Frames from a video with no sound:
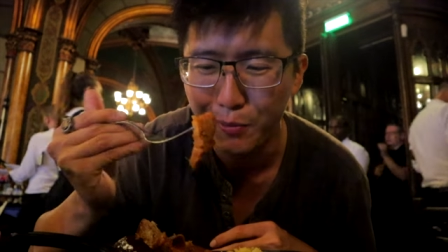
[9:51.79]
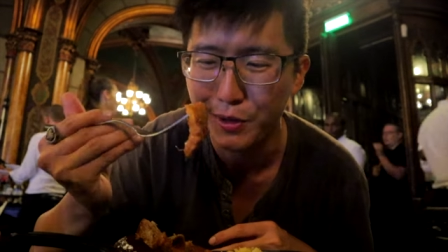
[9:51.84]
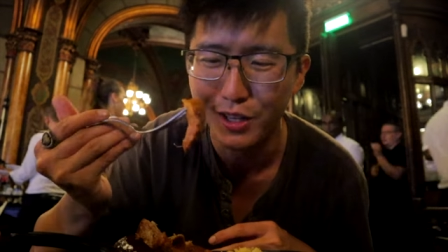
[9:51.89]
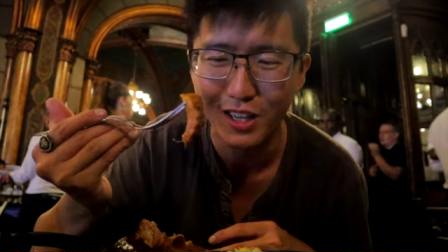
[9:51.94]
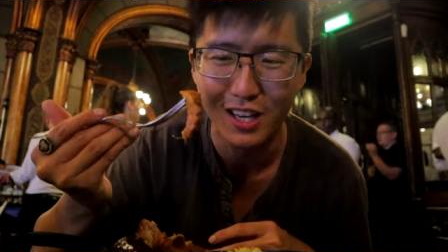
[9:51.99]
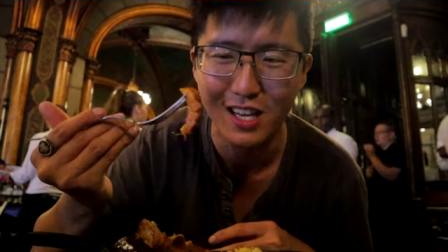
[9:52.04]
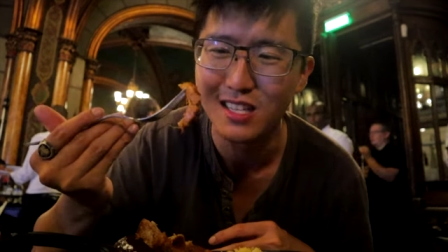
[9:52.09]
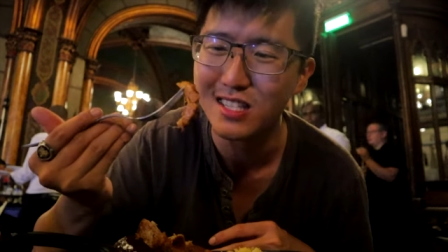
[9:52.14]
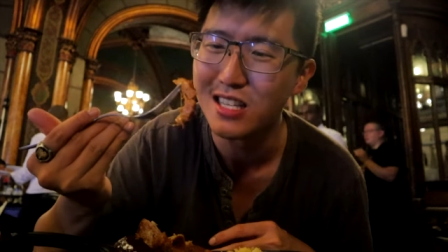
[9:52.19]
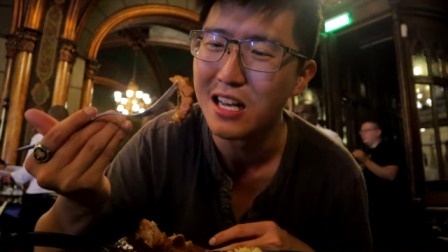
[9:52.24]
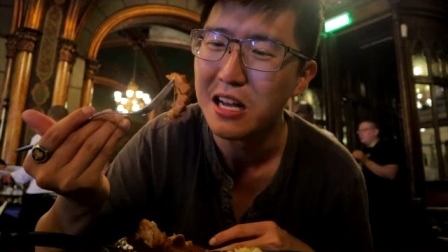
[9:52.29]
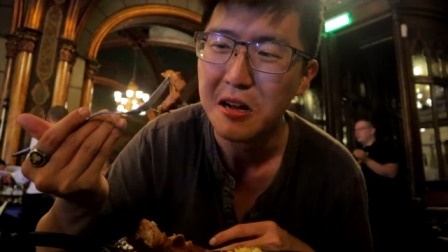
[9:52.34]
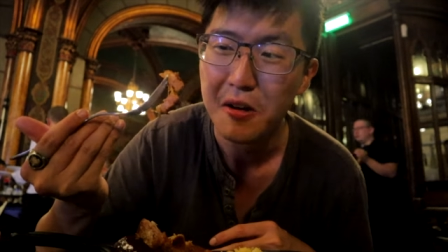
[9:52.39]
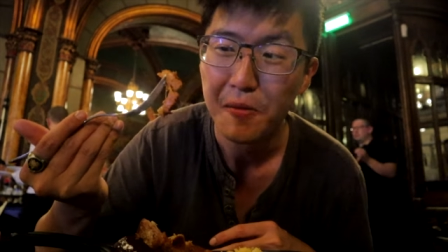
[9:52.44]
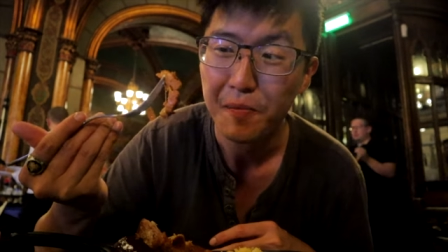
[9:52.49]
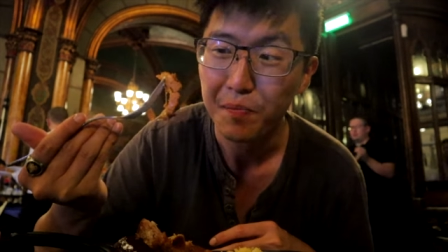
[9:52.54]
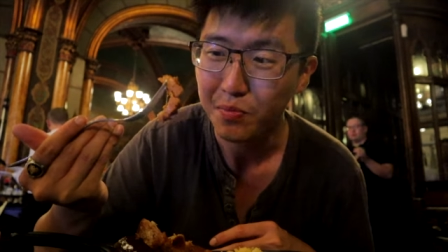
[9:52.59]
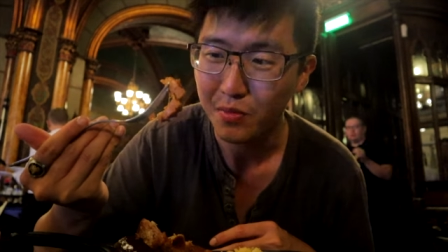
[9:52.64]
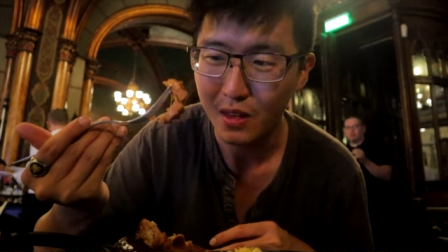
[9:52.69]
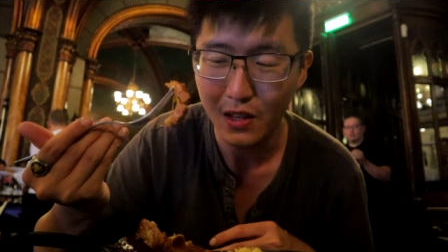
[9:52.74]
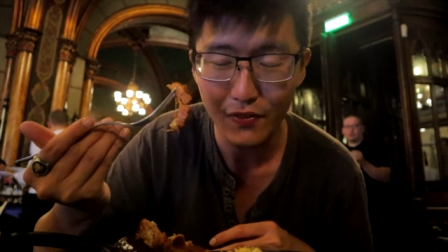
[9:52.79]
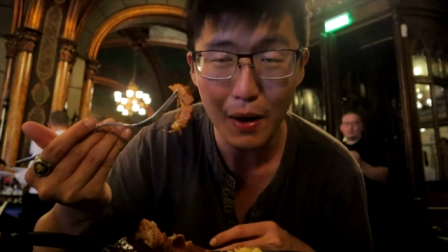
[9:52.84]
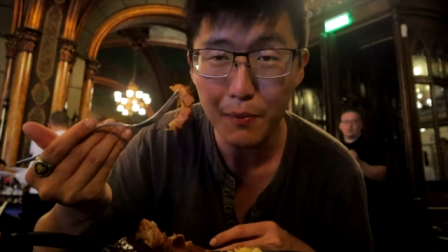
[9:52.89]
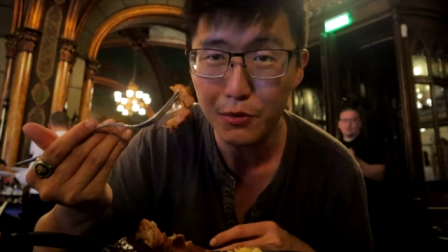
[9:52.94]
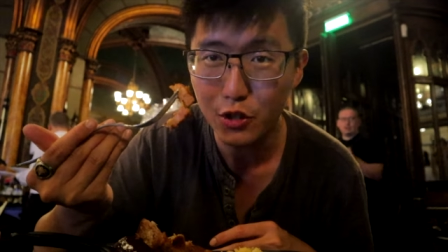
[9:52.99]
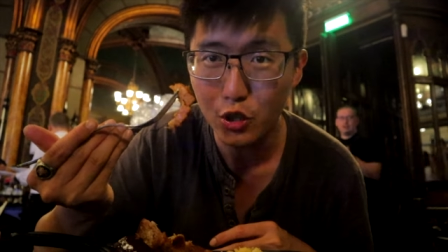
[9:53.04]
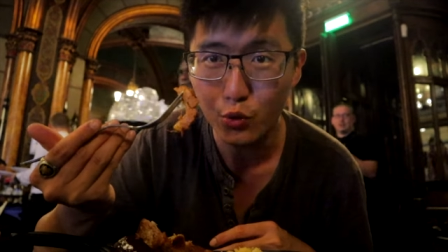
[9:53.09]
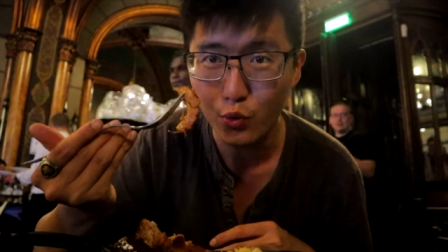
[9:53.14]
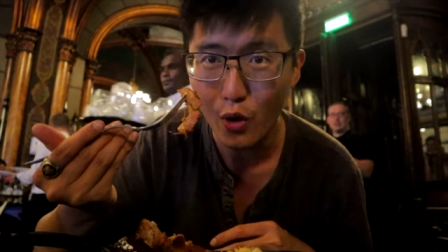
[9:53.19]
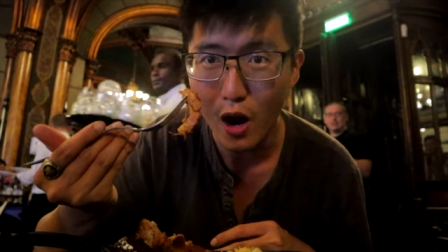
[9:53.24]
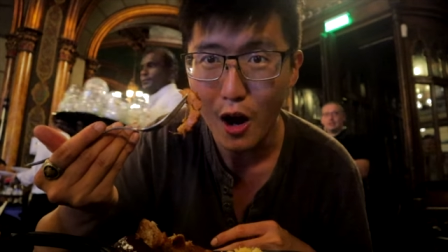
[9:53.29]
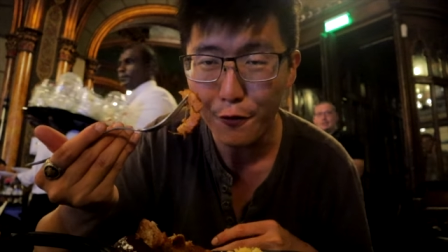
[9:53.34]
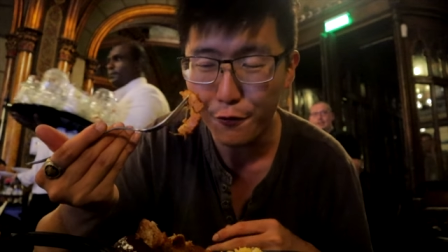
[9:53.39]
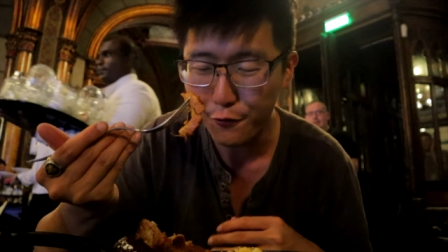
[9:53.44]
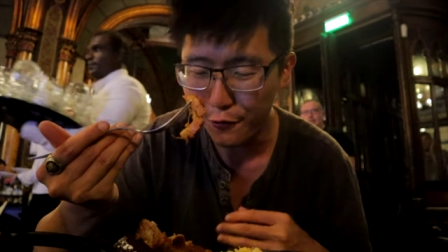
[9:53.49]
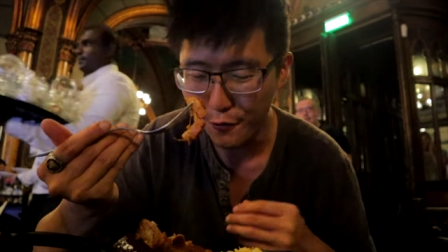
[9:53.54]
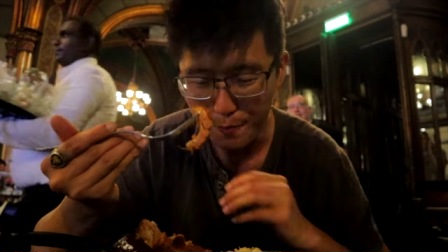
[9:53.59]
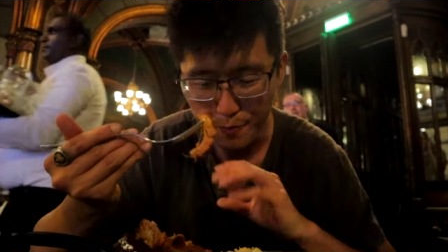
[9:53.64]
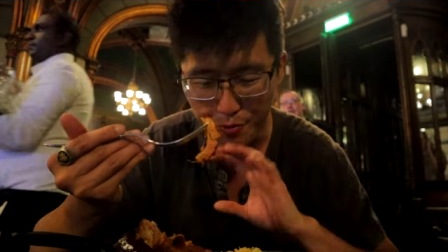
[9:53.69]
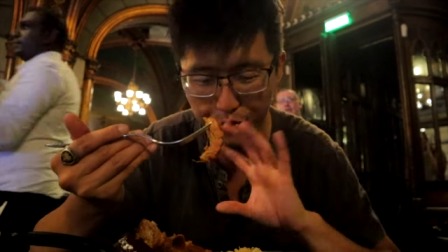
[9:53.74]
because if I'm too rough,
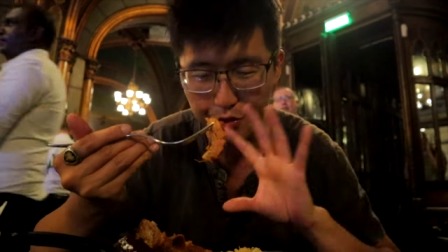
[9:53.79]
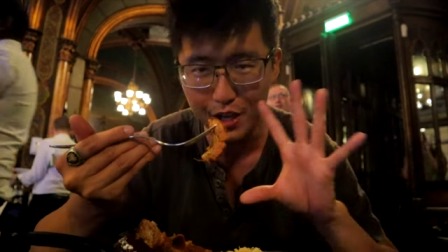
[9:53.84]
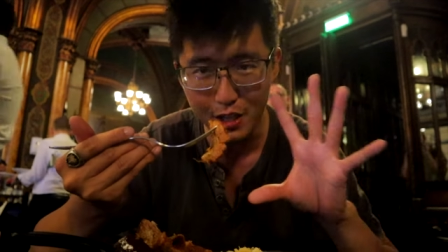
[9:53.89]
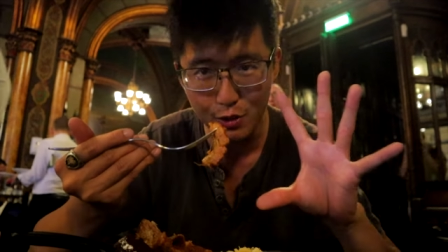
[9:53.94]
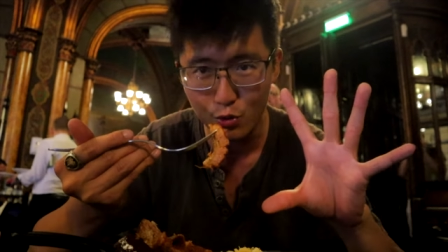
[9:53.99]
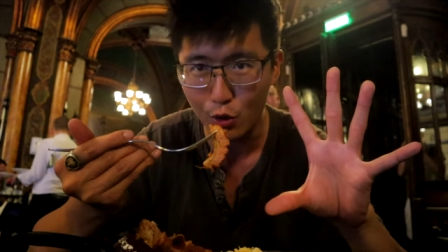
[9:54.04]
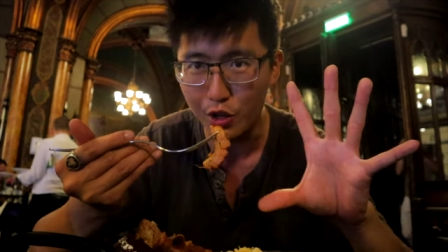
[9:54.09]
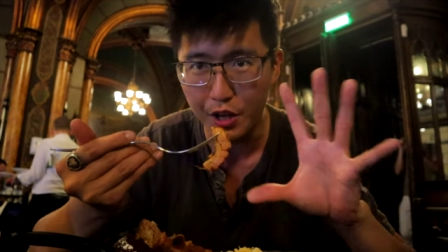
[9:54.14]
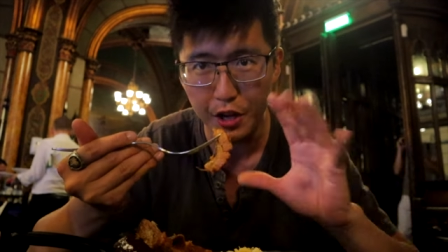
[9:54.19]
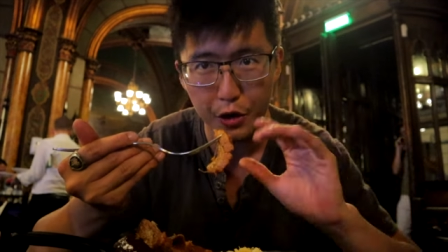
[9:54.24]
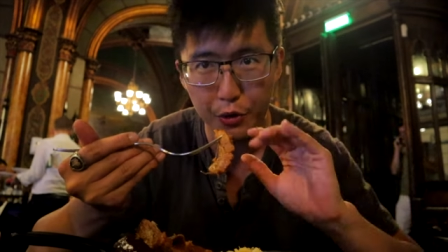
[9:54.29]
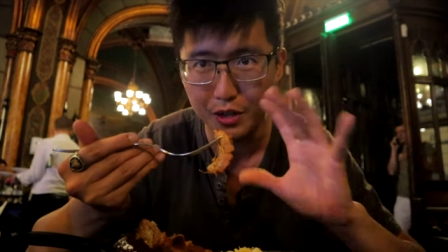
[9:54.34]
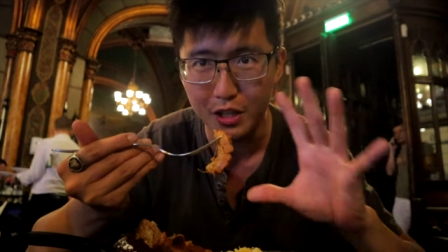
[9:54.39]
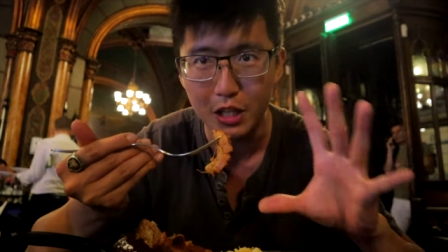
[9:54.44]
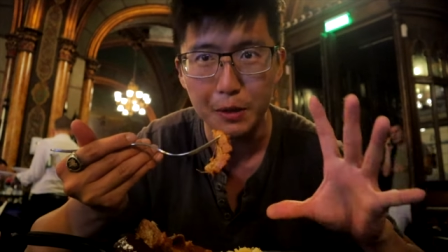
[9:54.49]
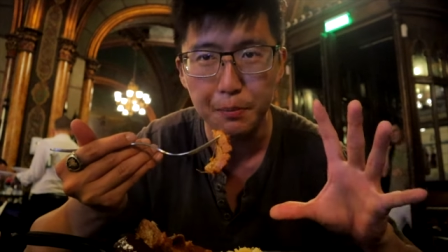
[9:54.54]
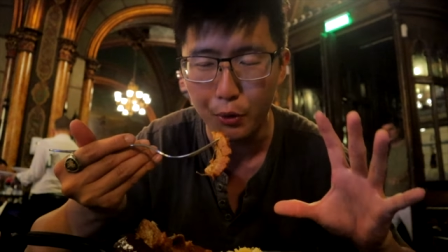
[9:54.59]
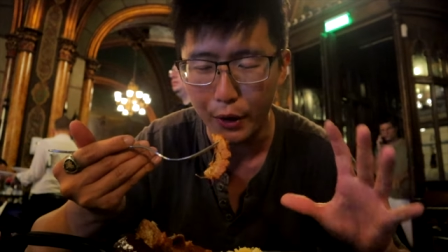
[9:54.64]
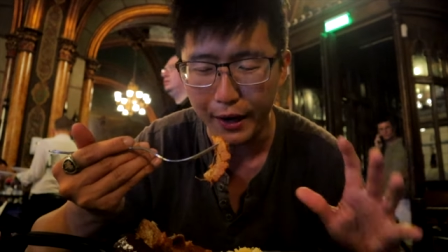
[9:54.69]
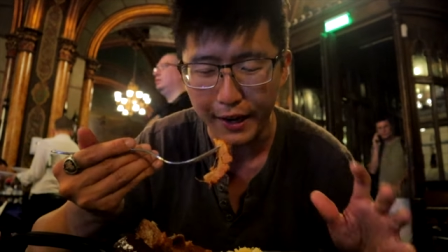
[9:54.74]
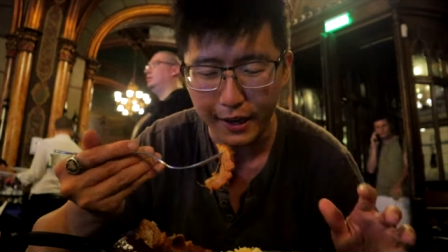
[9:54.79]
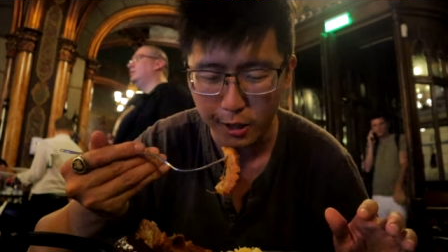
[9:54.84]
this will literally break.